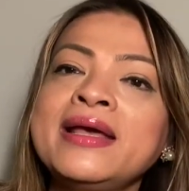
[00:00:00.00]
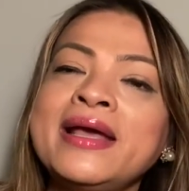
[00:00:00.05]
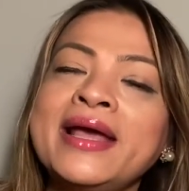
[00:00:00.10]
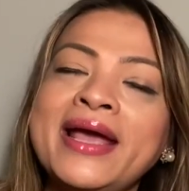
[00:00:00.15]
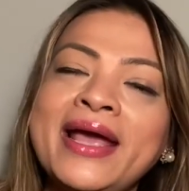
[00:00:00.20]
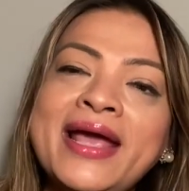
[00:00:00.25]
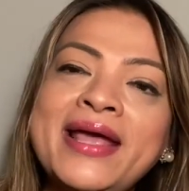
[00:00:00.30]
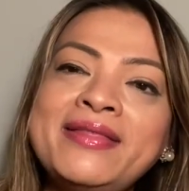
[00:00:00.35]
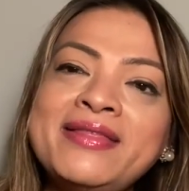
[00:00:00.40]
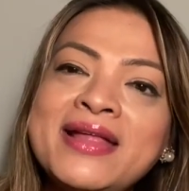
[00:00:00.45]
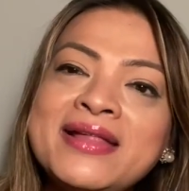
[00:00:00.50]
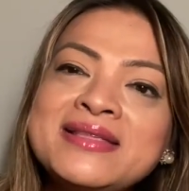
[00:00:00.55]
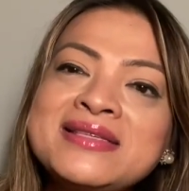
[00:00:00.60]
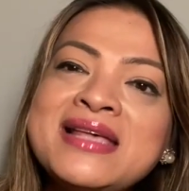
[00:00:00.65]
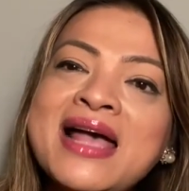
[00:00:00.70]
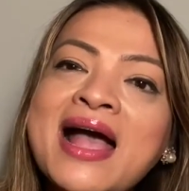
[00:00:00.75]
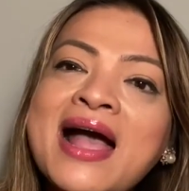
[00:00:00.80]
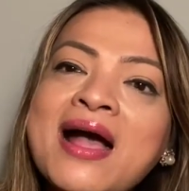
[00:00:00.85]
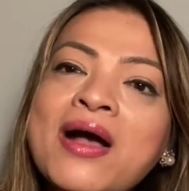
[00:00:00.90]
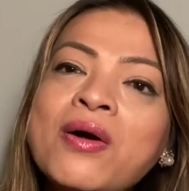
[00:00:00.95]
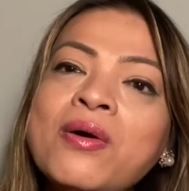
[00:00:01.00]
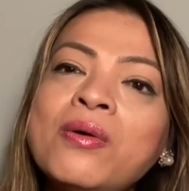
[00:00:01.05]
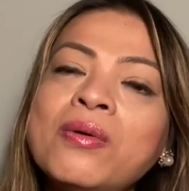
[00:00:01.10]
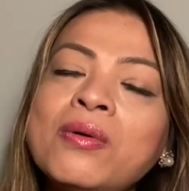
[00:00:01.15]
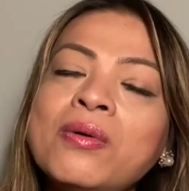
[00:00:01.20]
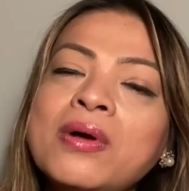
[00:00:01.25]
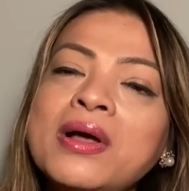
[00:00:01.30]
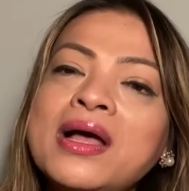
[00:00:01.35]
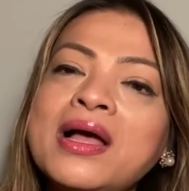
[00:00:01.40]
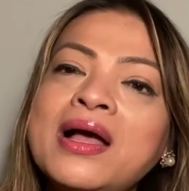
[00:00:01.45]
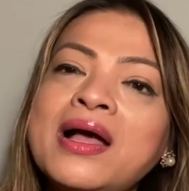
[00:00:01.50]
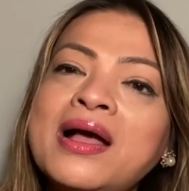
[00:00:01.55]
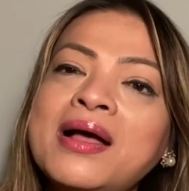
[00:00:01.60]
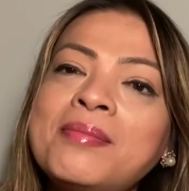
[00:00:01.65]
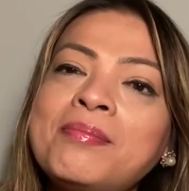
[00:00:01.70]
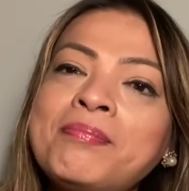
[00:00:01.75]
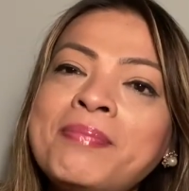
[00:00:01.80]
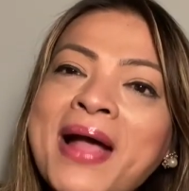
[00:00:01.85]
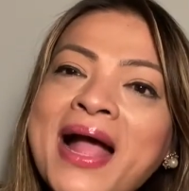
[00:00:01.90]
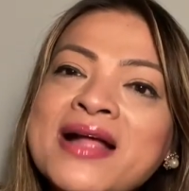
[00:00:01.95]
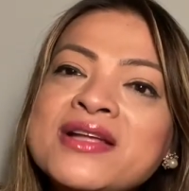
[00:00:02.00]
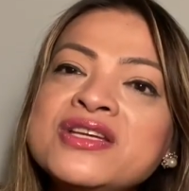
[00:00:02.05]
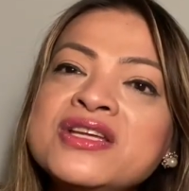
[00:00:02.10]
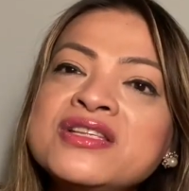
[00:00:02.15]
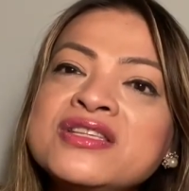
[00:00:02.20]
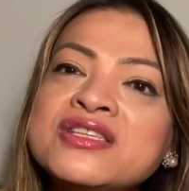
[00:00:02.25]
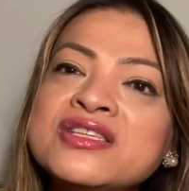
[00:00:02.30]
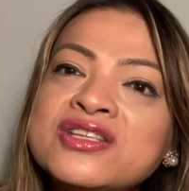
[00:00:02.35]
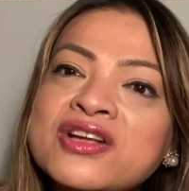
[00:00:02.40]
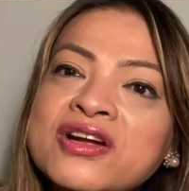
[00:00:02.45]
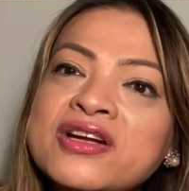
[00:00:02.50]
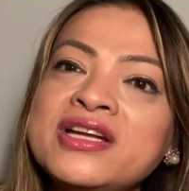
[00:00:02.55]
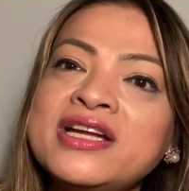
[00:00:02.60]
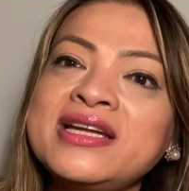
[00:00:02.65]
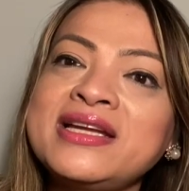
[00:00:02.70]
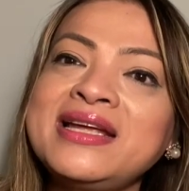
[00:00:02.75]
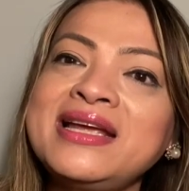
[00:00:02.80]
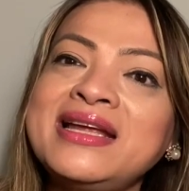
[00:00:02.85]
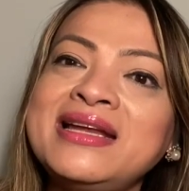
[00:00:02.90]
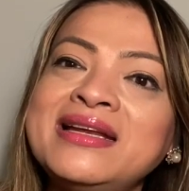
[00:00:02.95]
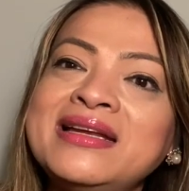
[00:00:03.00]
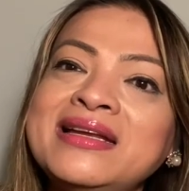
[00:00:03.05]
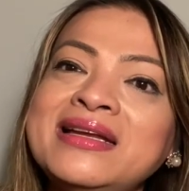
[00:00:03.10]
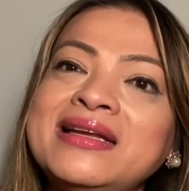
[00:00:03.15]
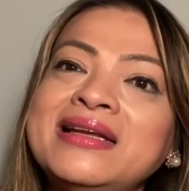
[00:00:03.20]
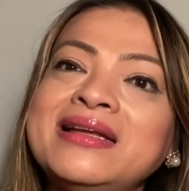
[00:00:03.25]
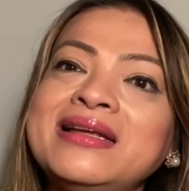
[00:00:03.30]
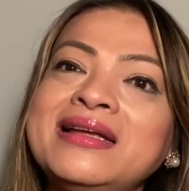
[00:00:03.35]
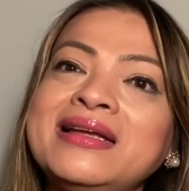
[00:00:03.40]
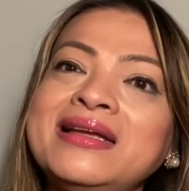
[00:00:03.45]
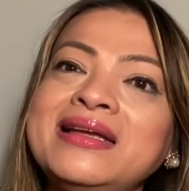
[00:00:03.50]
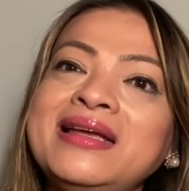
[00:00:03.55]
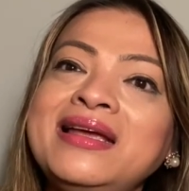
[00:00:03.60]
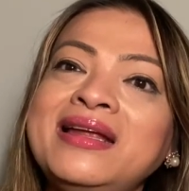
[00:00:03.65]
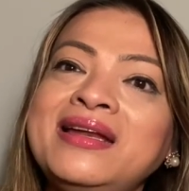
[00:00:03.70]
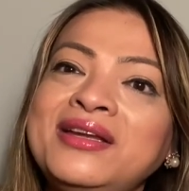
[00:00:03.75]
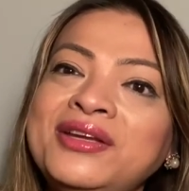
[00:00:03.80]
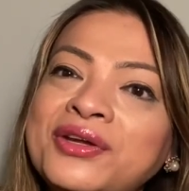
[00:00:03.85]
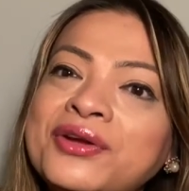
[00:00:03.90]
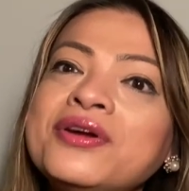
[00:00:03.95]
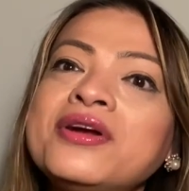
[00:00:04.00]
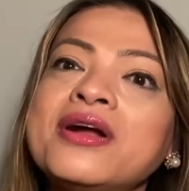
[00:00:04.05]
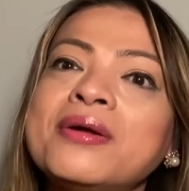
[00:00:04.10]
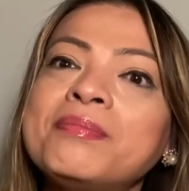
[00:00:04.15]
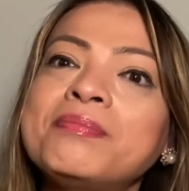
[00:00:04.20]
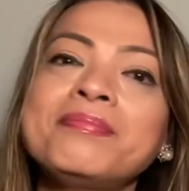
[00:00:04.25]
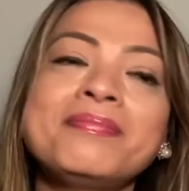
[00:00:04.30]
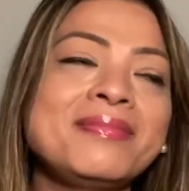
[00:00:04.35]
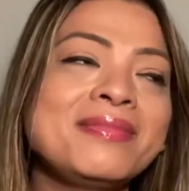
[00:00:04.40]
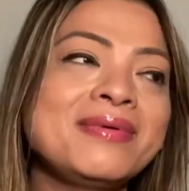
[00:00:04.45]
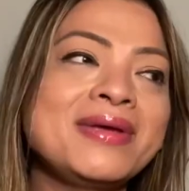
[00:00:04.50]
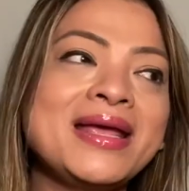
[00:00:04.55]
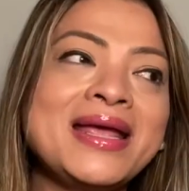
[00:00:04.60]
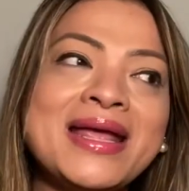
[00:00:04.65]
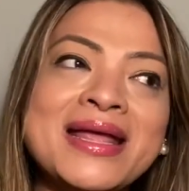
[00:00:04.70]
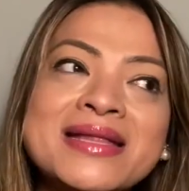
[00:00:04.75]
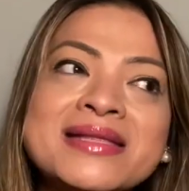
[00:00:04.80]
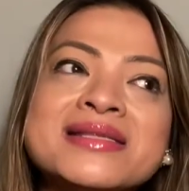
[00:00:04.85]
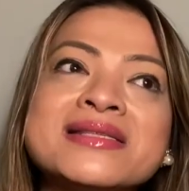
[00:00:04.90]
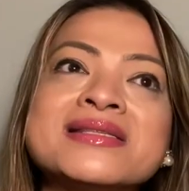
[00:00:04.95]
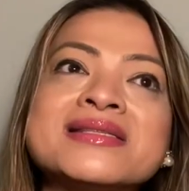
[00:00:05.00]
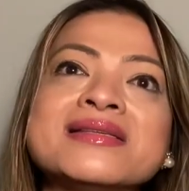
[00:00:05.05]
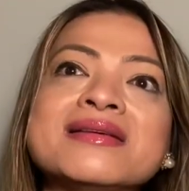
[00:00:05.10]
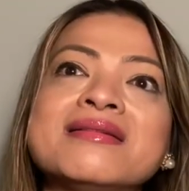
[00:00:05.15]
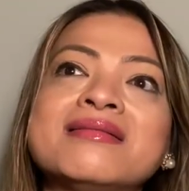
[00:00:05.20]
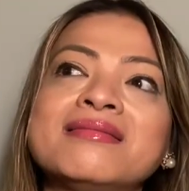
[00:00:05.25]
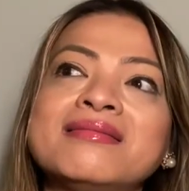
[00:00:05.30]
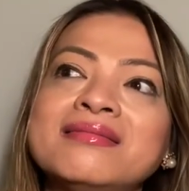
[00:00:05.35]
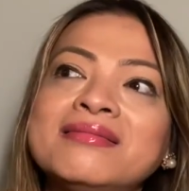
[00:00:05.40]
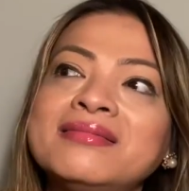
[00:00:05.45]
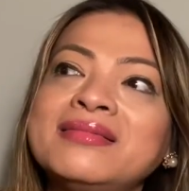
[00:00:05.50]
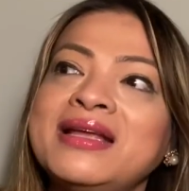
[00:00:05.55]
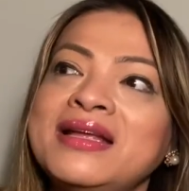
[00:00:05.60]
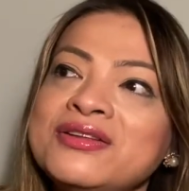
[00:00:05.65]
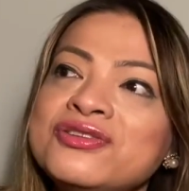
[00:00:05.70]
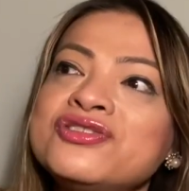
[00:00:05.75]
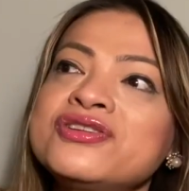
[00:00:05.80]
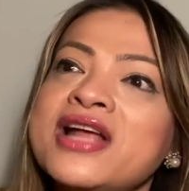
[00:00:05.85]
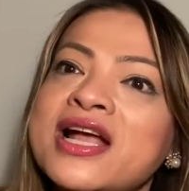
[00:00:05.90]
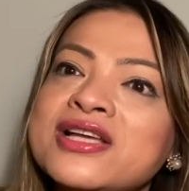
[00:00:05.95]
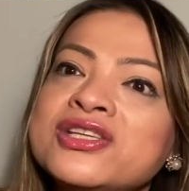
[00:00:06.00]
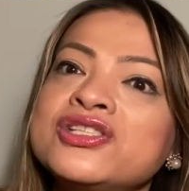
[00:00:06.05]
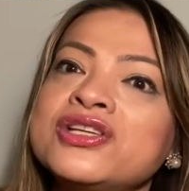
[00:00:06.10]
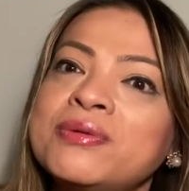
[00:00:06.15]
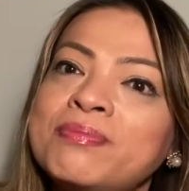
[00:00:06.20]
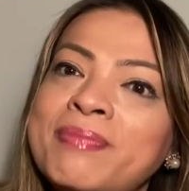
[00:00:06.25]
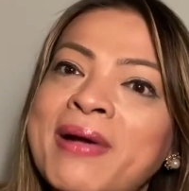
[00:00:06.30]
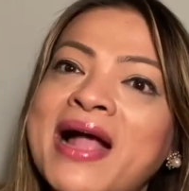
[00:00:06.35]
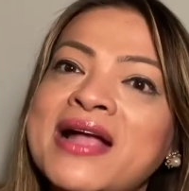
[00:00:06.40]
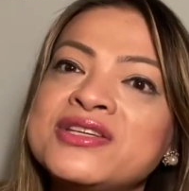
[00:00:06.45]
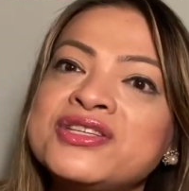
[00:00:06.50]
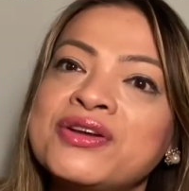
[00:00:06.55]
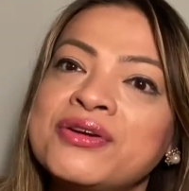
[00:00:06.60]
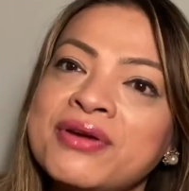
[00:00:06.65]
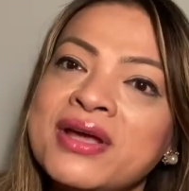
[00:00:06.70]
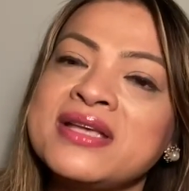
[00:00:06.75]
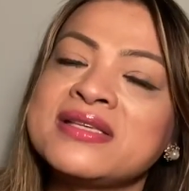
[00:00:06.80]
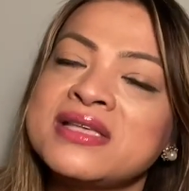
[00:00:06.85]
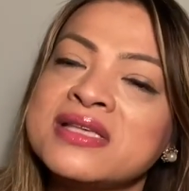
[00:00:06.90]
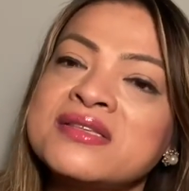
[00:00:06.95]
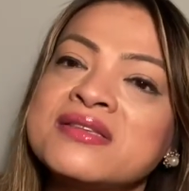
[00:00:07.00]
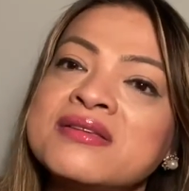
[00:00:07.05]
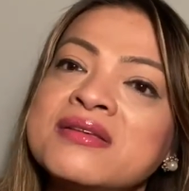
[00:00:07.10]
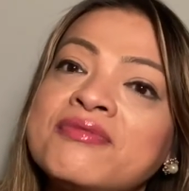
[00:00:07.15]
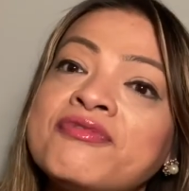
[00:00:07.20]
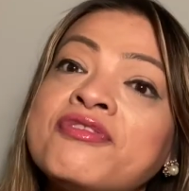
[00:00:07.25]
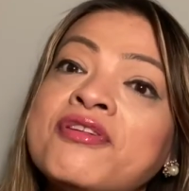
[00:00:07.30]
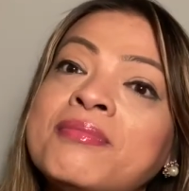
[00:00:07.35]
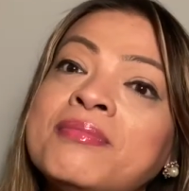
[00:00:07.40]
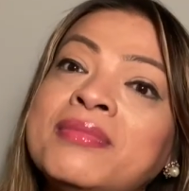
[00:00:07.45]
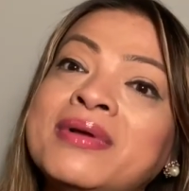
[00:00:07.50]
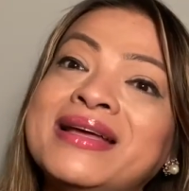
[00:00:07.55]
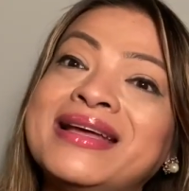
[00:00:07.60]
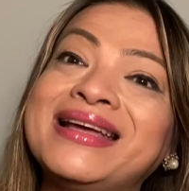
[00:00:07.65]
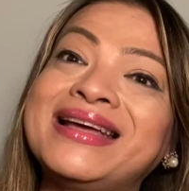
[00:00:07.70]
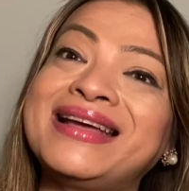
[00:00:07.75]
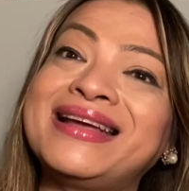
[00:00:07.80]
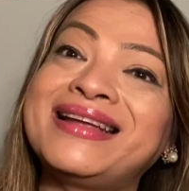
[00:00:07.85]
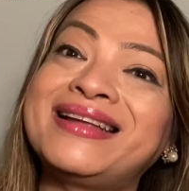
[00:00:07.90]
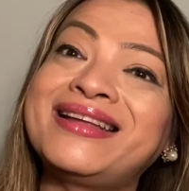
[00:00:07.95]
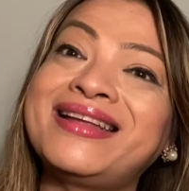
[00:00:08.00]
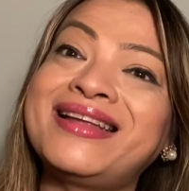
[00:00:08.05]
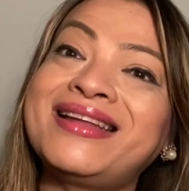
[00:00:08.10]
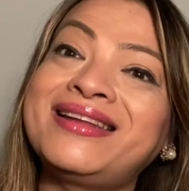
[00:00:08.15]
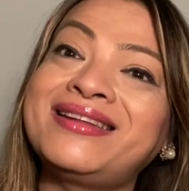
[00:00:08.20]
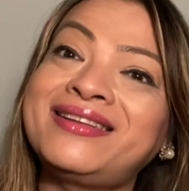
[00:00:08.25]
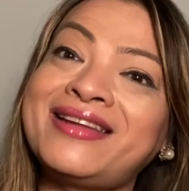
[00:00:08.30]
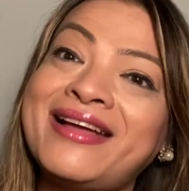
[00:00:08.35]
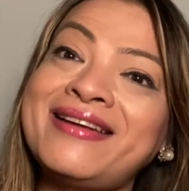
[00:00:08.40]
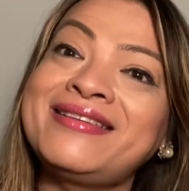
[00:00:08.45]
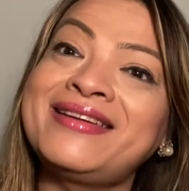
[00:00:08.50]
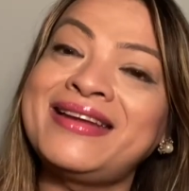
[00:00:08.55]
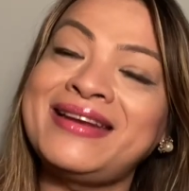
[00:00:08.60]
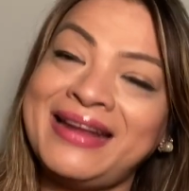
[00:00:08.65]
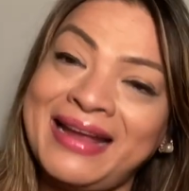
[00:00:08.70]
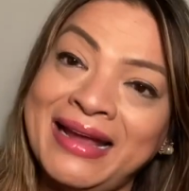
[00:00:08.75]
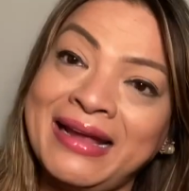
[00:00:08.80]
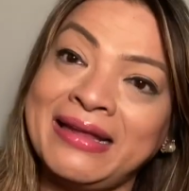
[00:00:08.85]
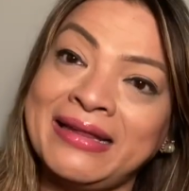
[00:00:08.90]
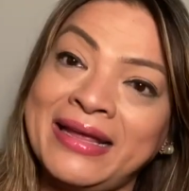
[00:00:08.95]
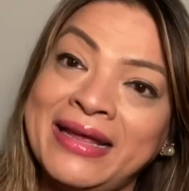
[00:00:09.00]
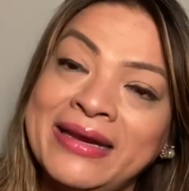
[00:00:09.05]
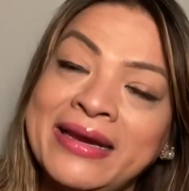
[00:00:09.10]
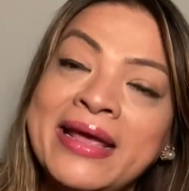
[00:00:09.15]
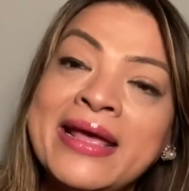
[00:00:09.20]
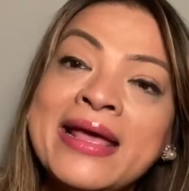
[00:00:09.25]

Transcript: And that's how pageants started in Europe. It's the international pageant crazes from London, England.